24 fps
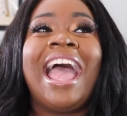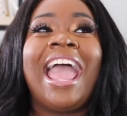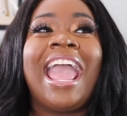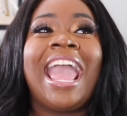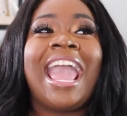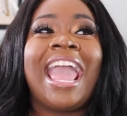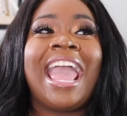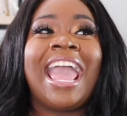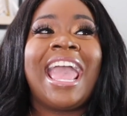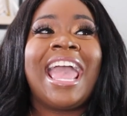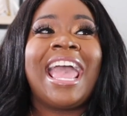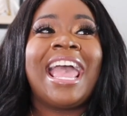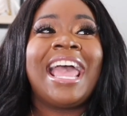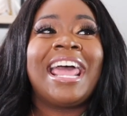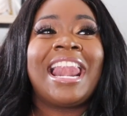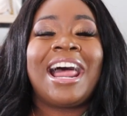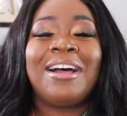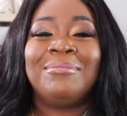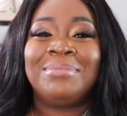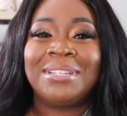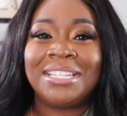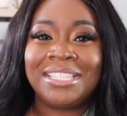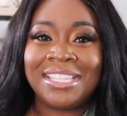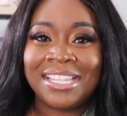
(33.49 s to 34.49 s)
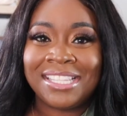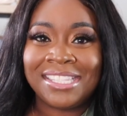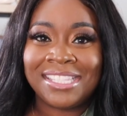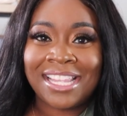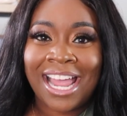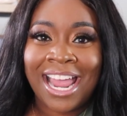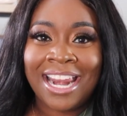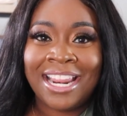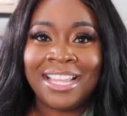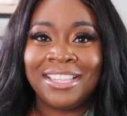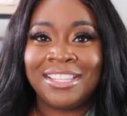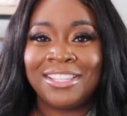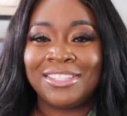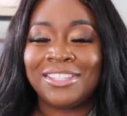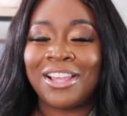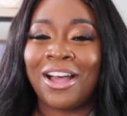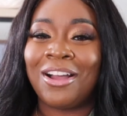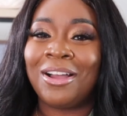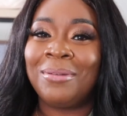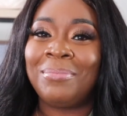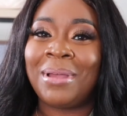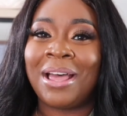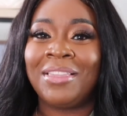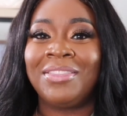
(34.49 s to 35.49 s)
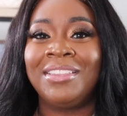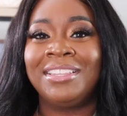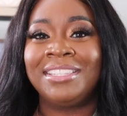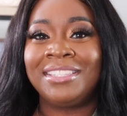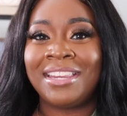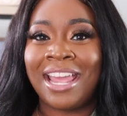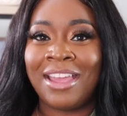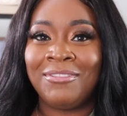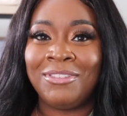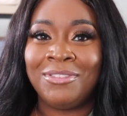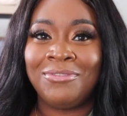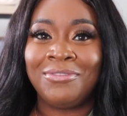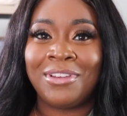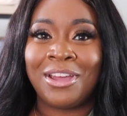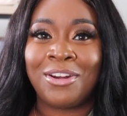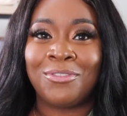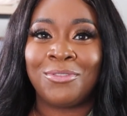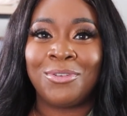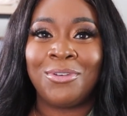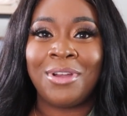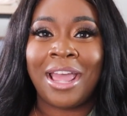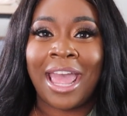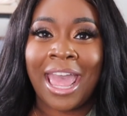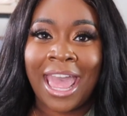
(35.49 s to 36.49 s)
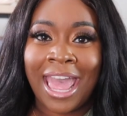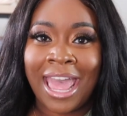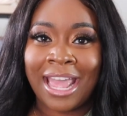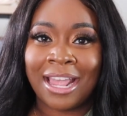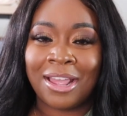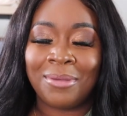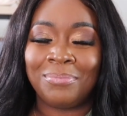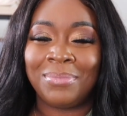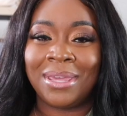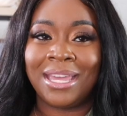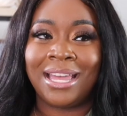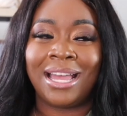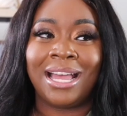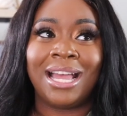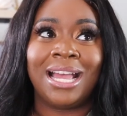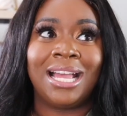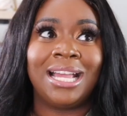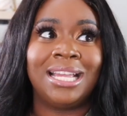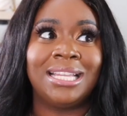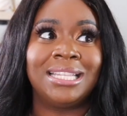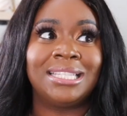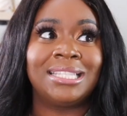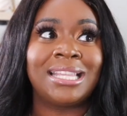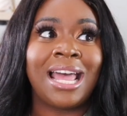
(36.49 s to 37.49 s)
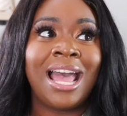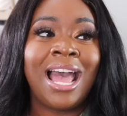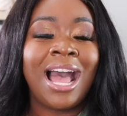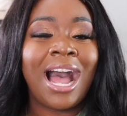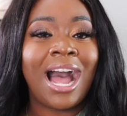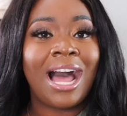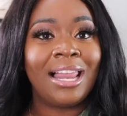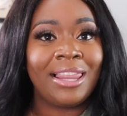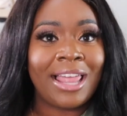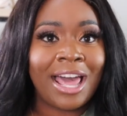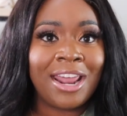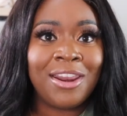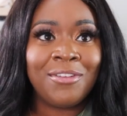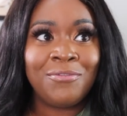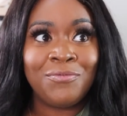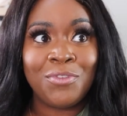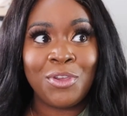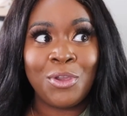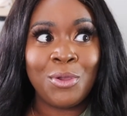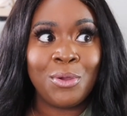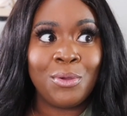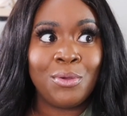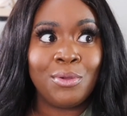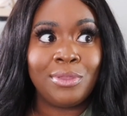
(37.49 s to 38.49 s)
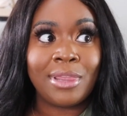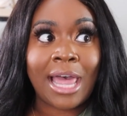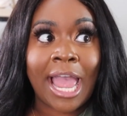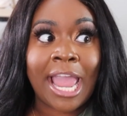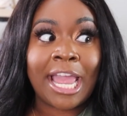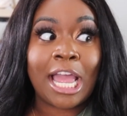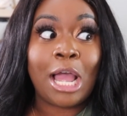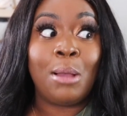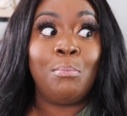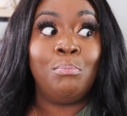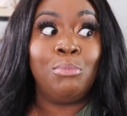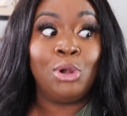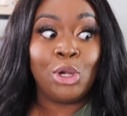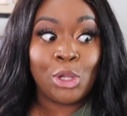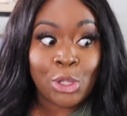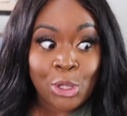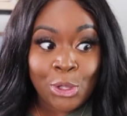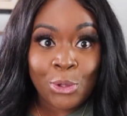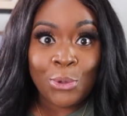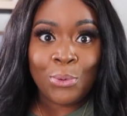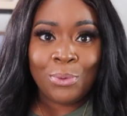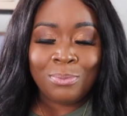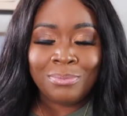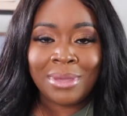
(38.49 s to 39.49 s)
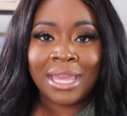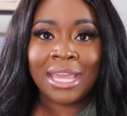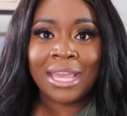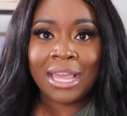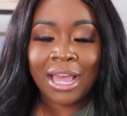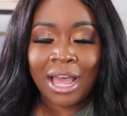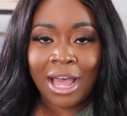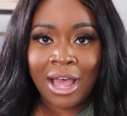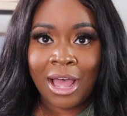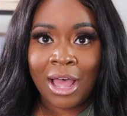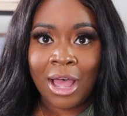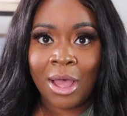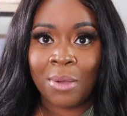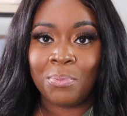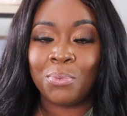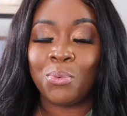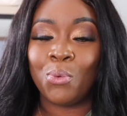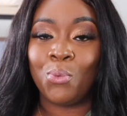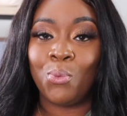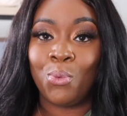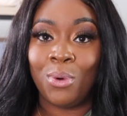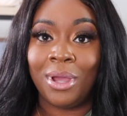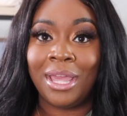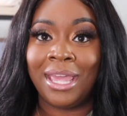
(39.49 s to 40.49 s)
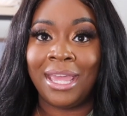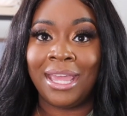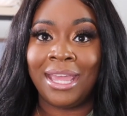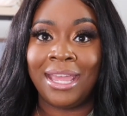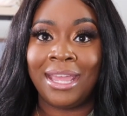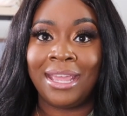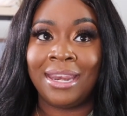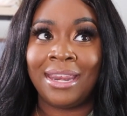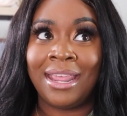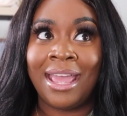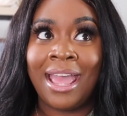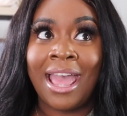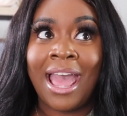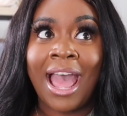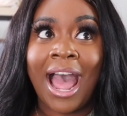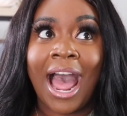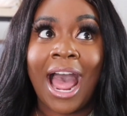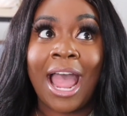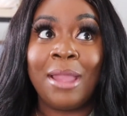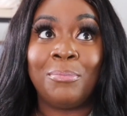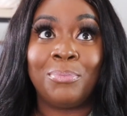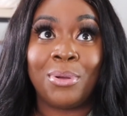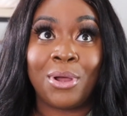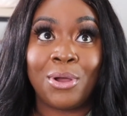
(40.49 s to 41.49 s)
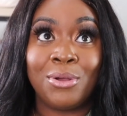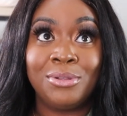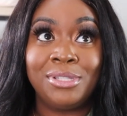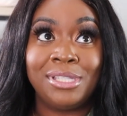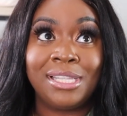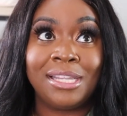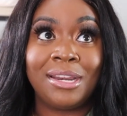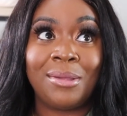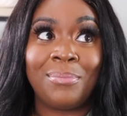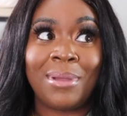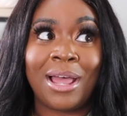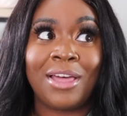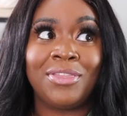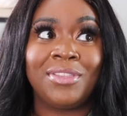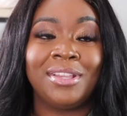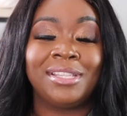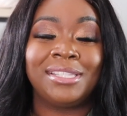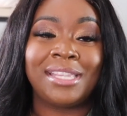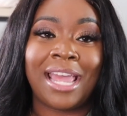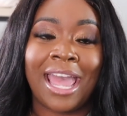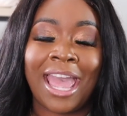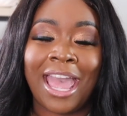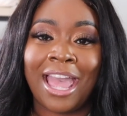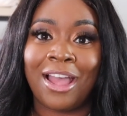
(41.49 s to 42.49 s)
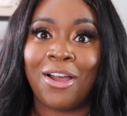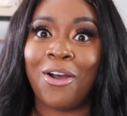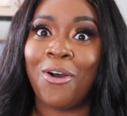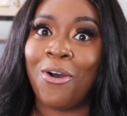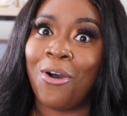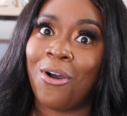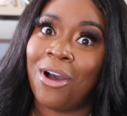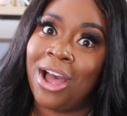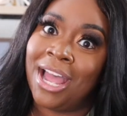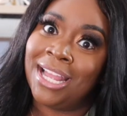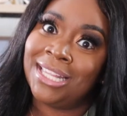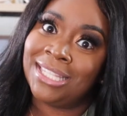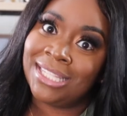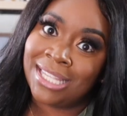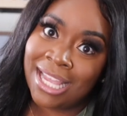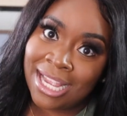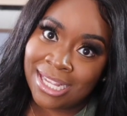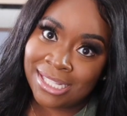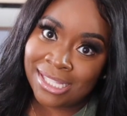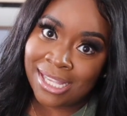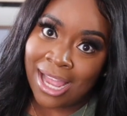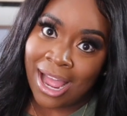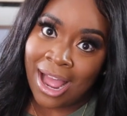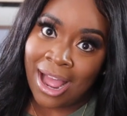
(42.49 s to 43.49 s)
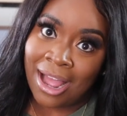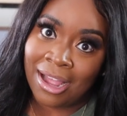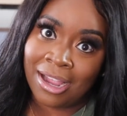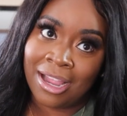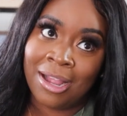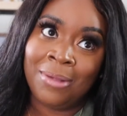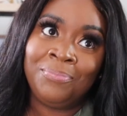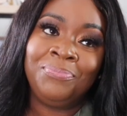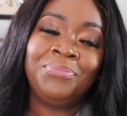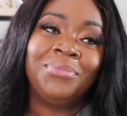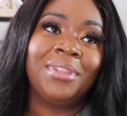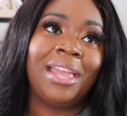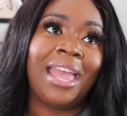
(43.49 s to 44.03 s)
And I'm just excited to talk about this Navy Federal hack because a lot of you blew me up when I posted about this hack on TikTok.